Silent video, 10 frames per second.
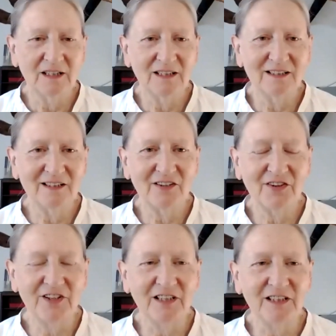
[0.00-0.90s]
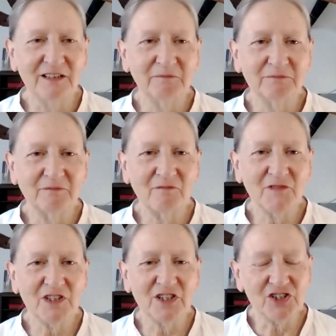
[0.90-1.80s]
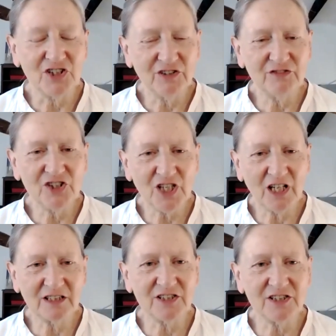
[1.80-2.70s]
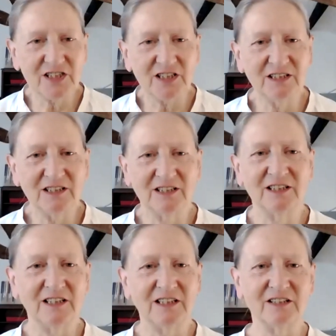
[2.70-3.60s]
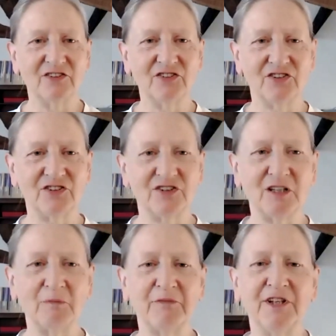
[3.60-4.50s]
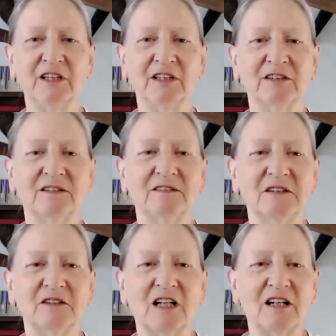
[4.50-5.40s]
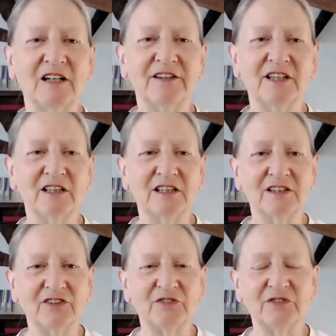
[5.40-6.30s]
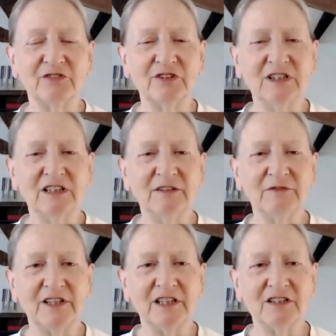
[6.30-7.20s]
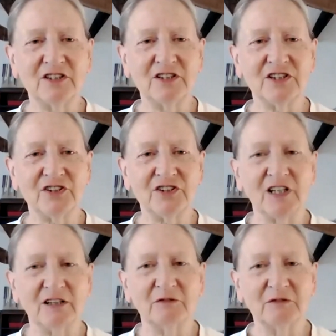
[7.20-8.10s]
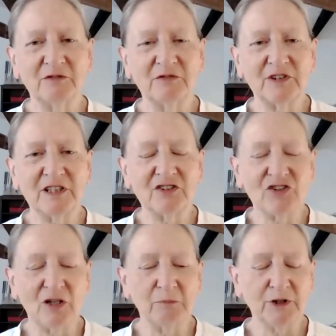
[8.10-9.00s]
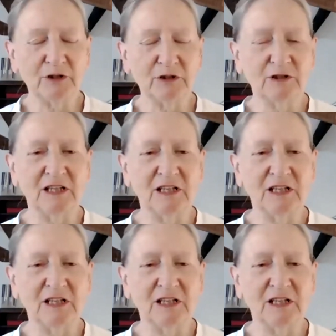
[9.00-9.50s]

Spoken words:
the Shiv Shakti is something I think is really very interesting. For example,